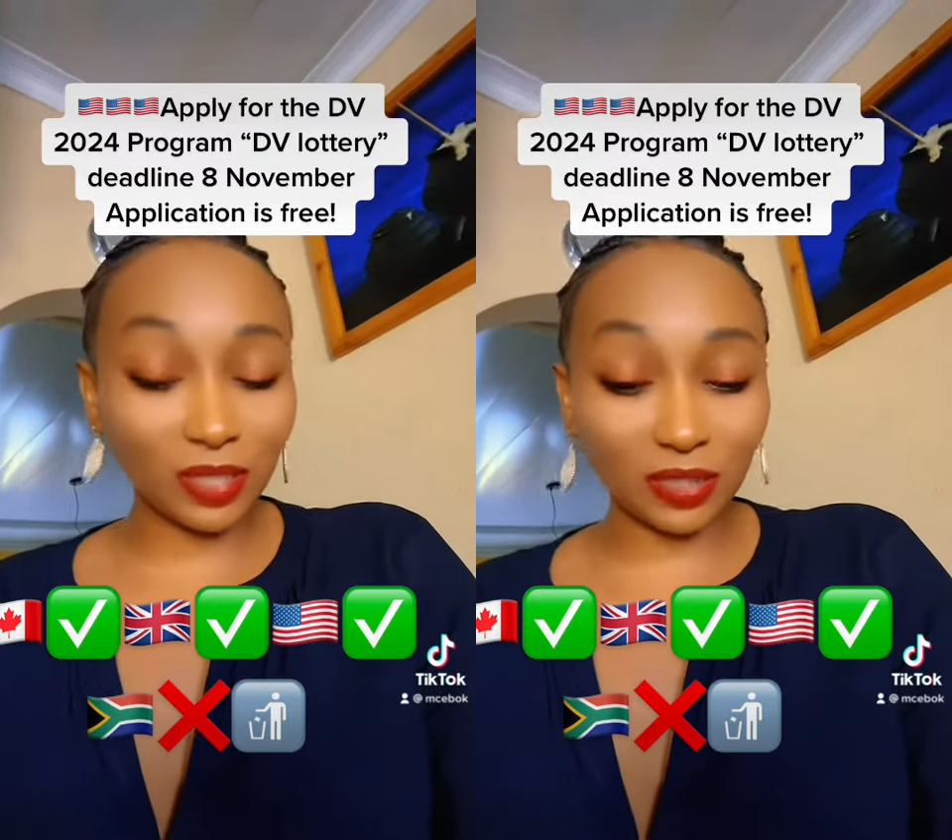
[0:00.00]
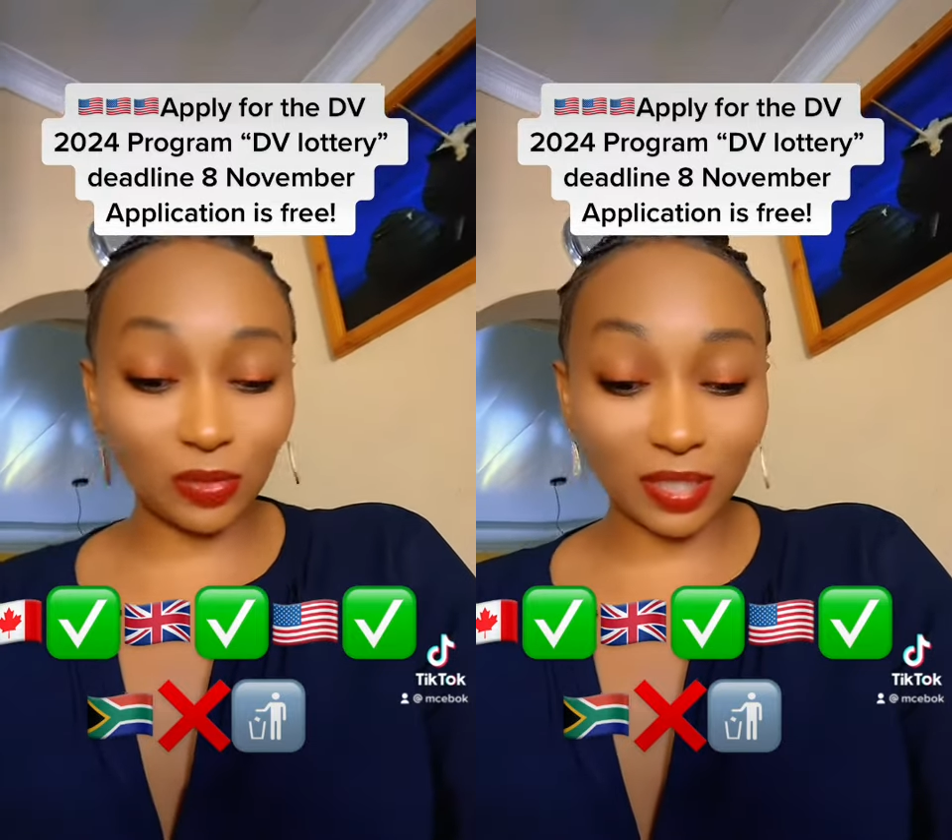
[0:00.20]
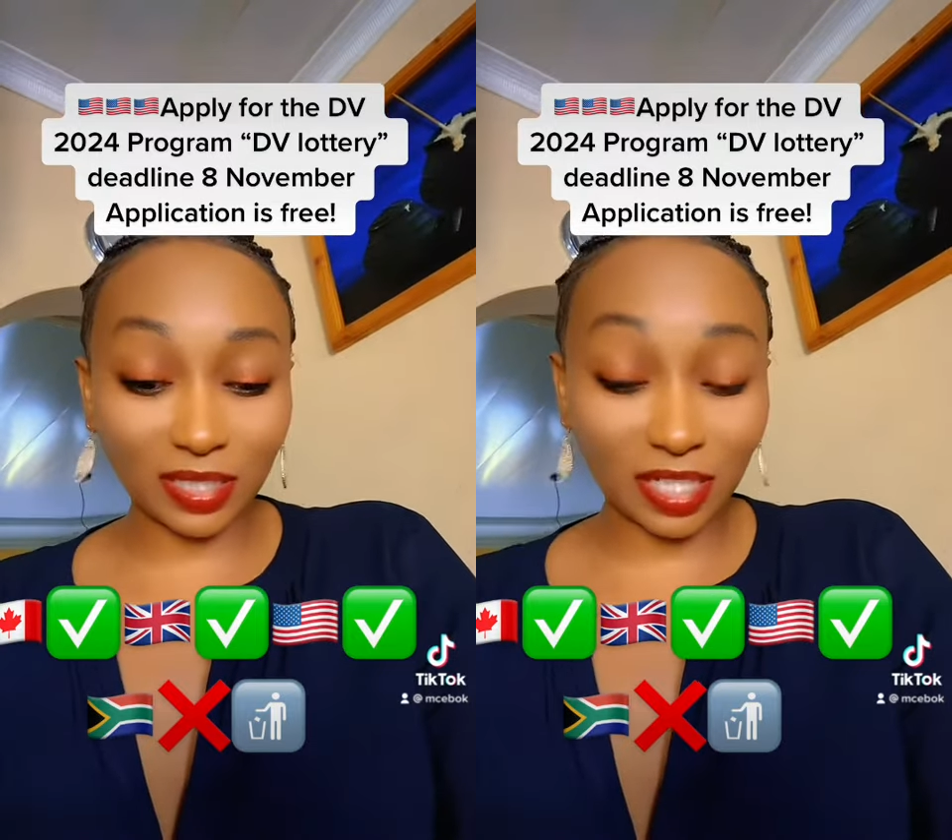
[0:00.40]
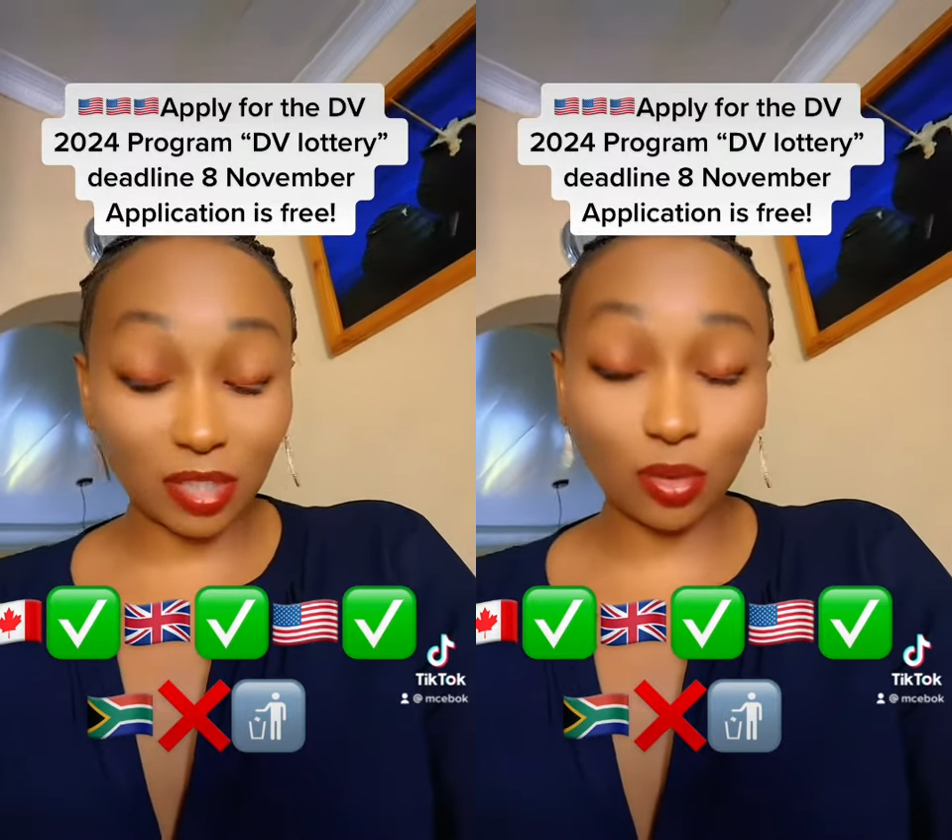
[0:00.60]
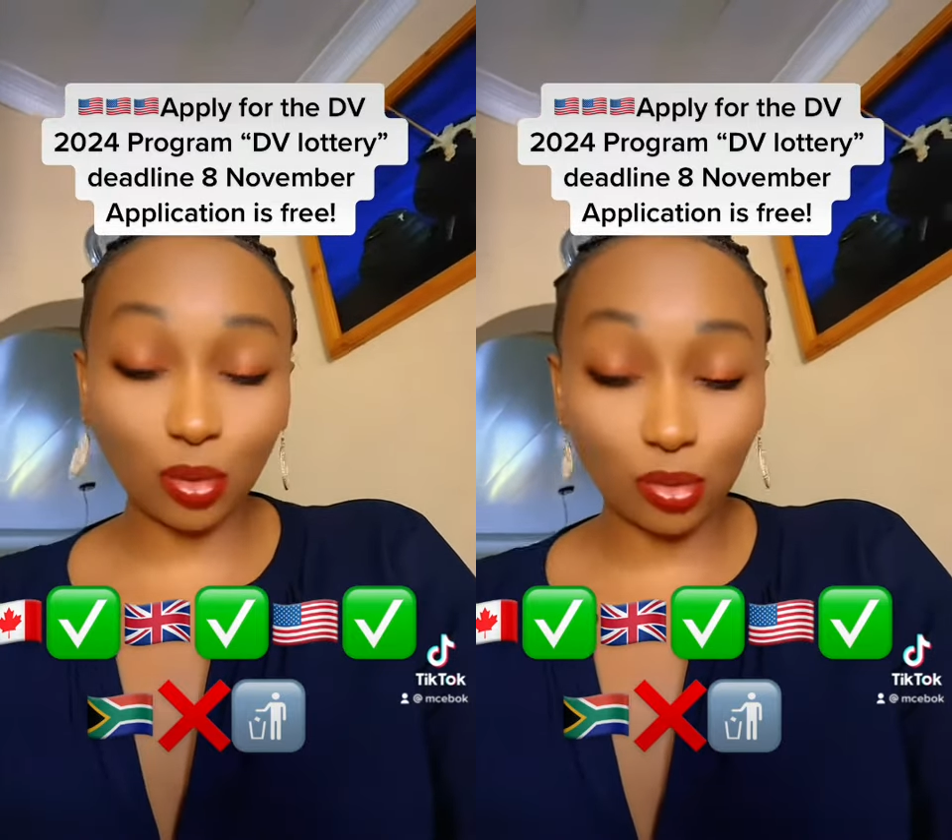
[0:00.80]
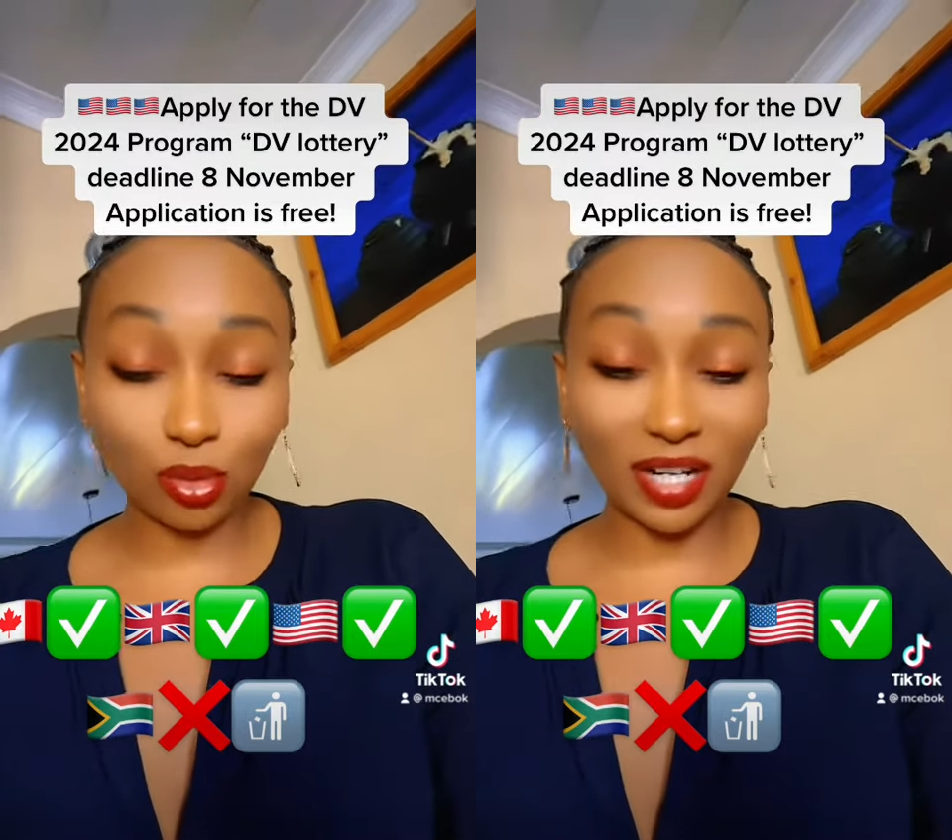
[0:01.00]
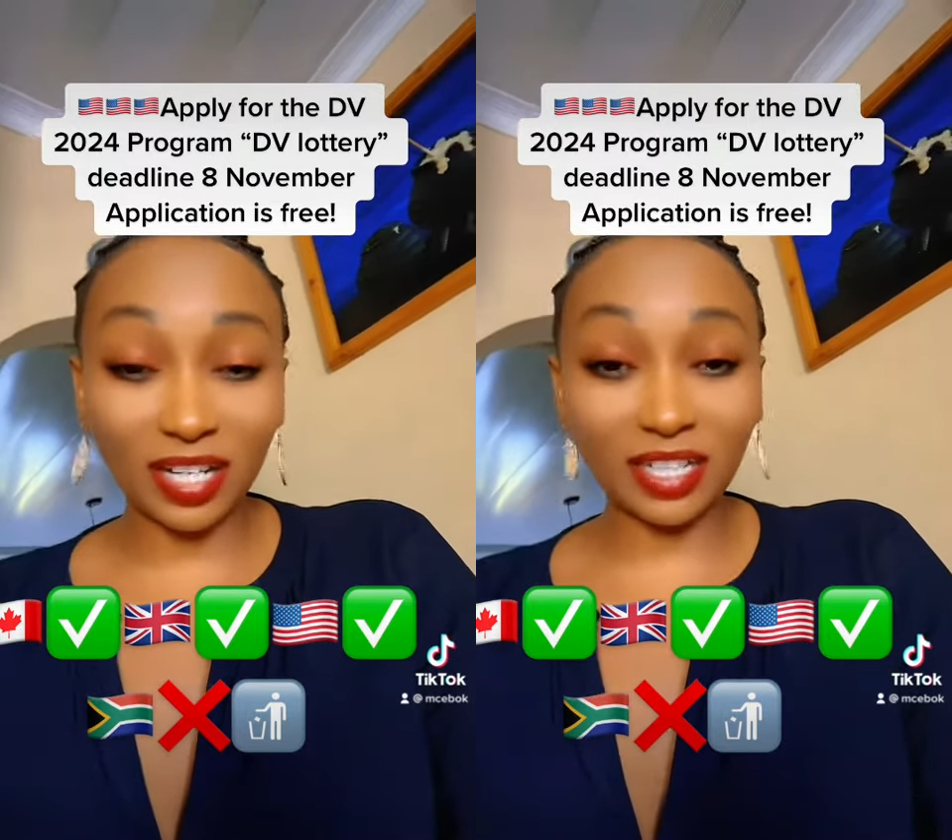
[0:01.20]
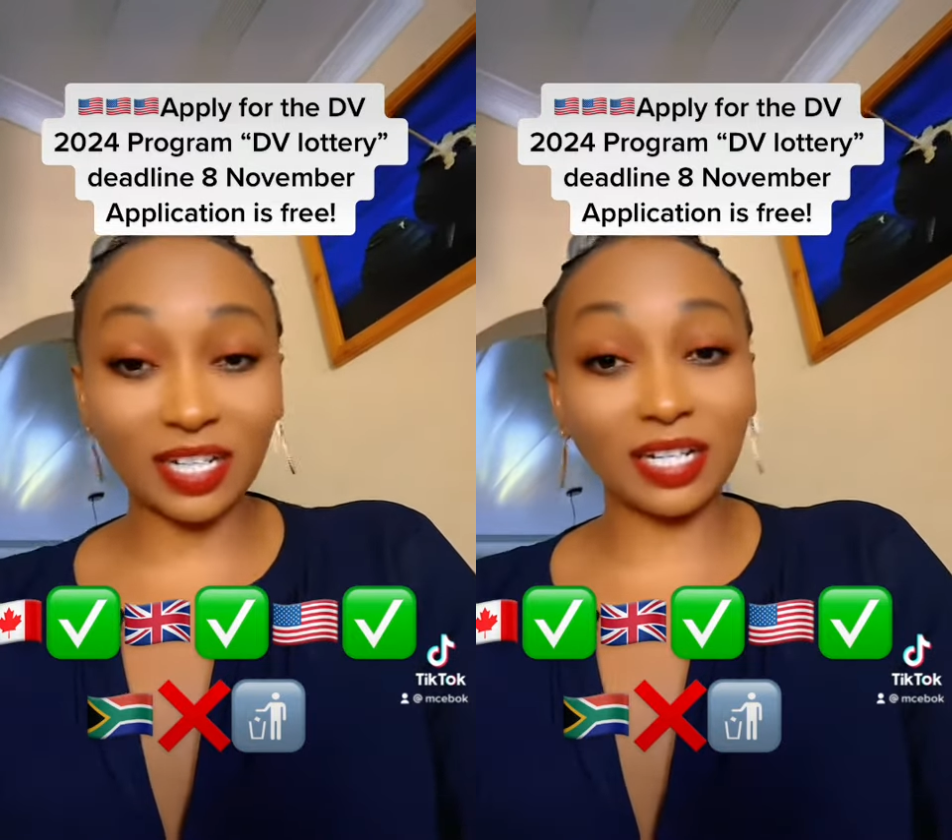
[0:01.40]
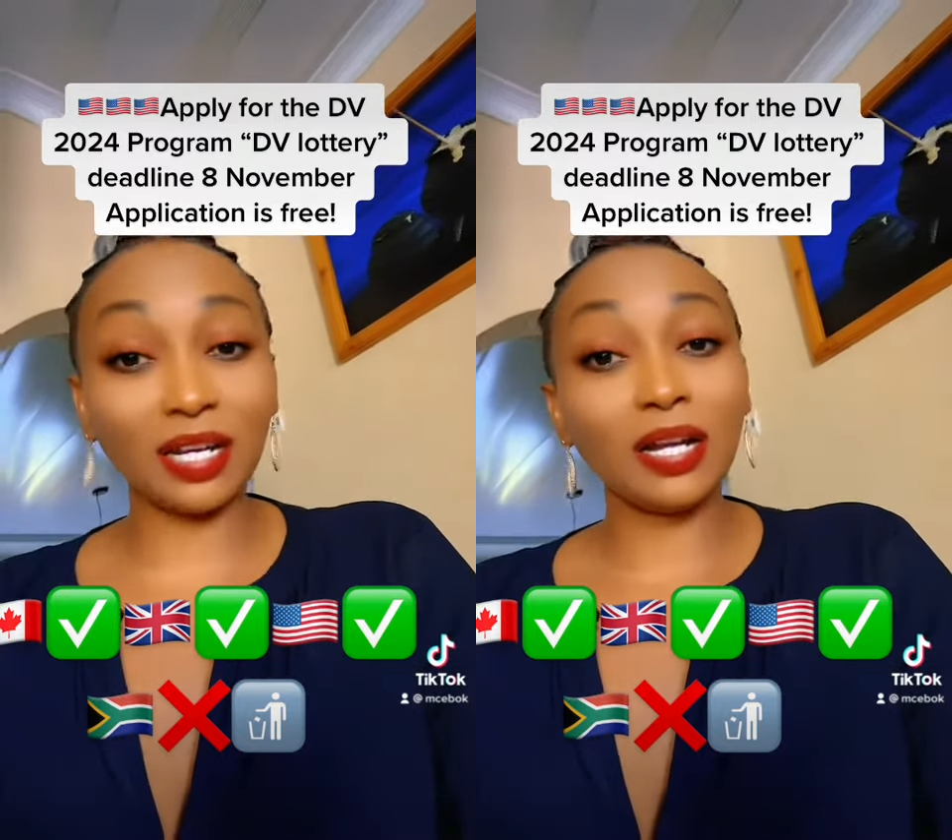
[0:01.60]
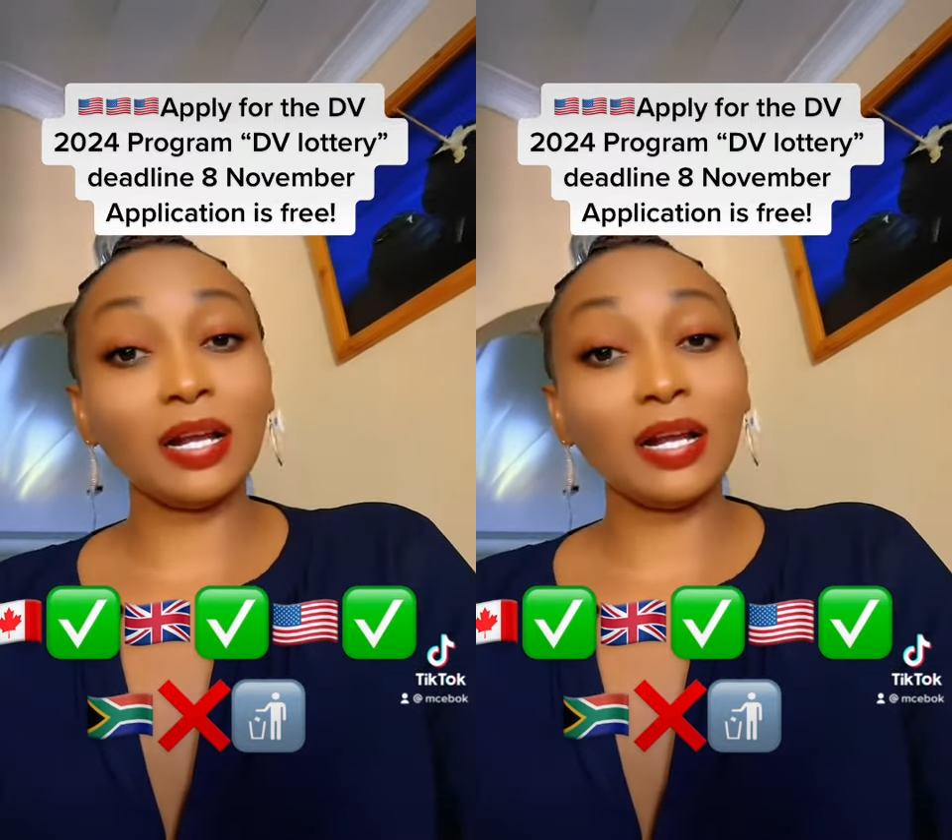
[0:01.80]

You can just go to Canada